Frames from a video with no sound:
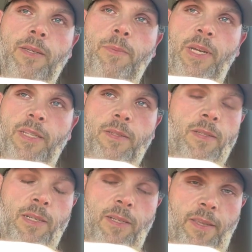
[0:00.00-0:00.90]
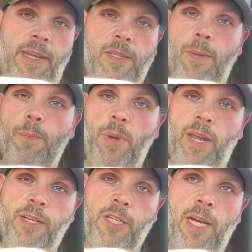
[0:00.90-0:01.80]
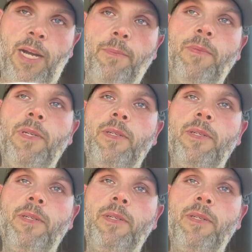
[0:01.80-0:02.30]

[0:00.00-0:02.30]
because clearly that's a big job.